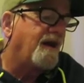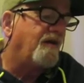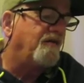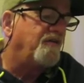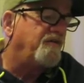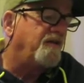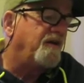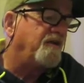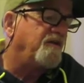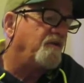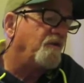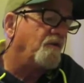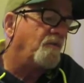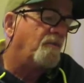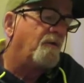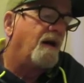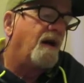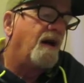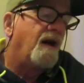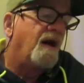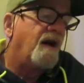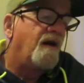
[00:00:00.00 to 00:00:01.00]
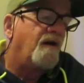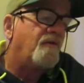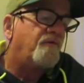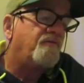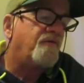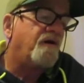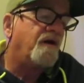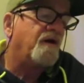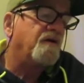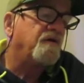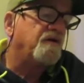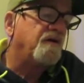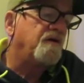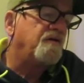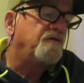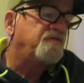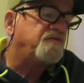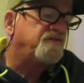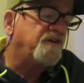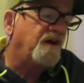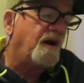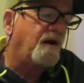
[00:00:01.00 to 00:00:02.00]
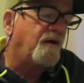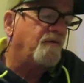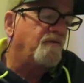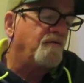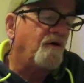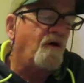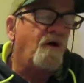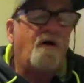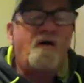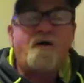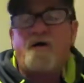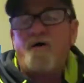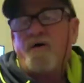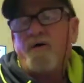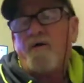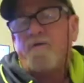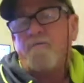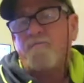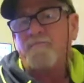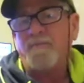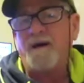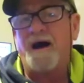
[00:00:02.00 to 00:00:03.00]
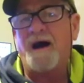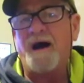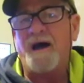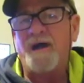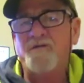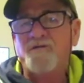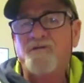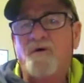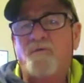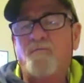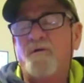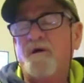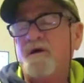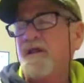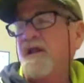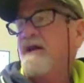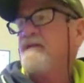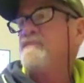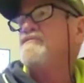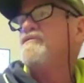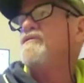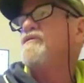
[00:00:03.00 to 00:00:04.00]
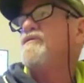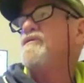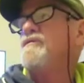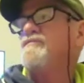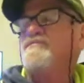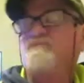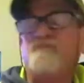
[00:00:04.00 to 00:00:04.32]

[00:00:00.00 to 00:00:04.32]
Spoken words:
Continue. Fredericton South. Oh my, the one I voted